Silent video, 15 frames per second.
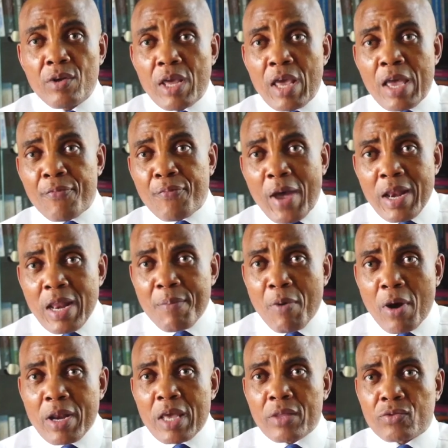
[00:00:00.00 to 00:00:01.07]
If
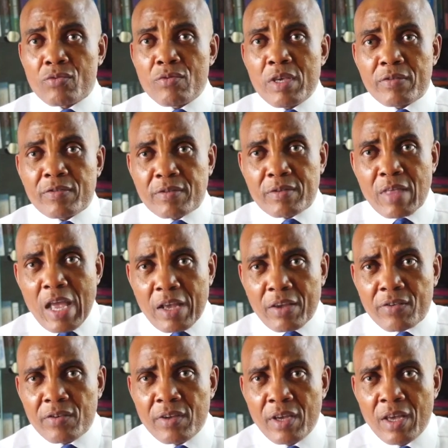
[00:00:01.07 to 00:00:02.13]
anybody
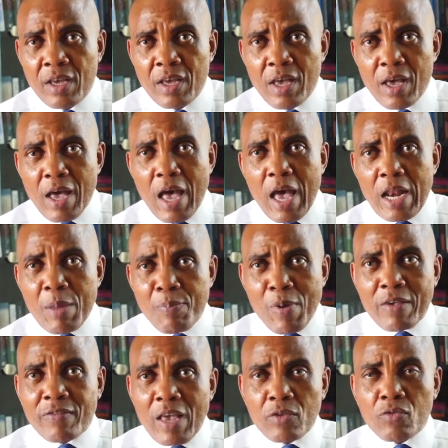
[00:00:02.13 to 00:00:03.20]
thinks the
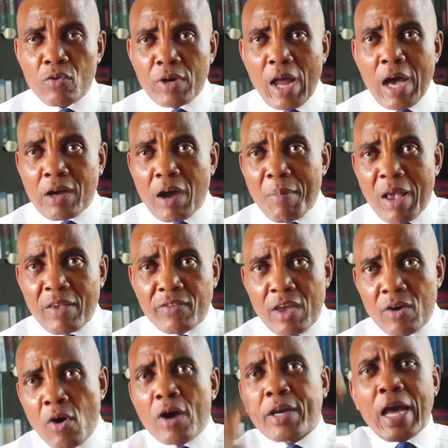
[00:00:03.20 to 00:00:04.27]
president will now come and say,
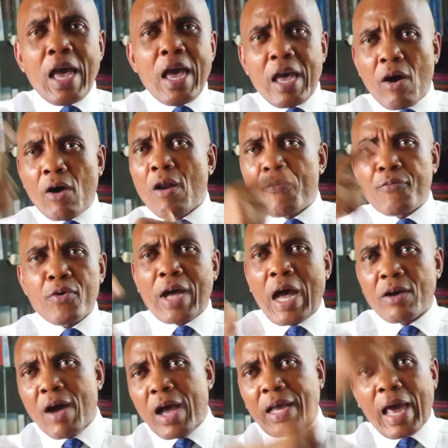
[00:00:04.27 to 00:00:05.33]
okay, all of you
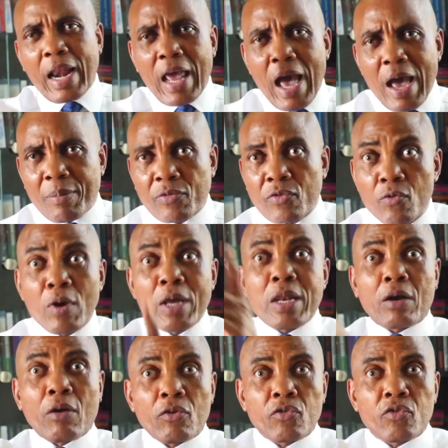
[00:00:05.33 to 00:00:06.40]
can go and carry arms, when
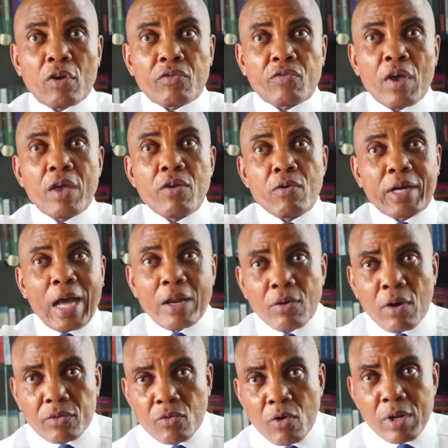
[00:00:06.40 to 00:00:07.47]
the constitution says you
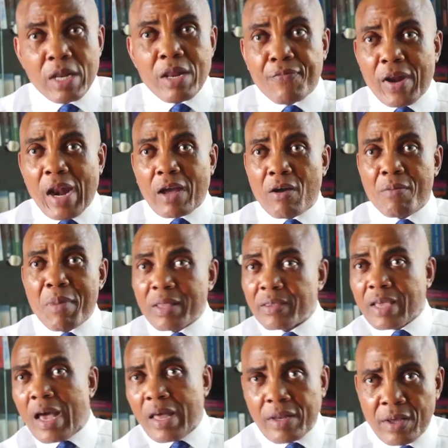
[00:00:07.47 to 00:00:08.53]
cannot, only the federal
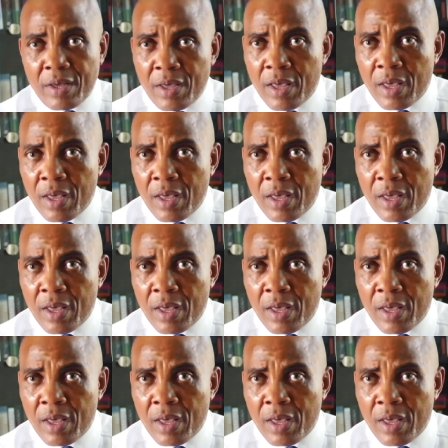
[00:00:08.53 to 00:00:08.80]
government can.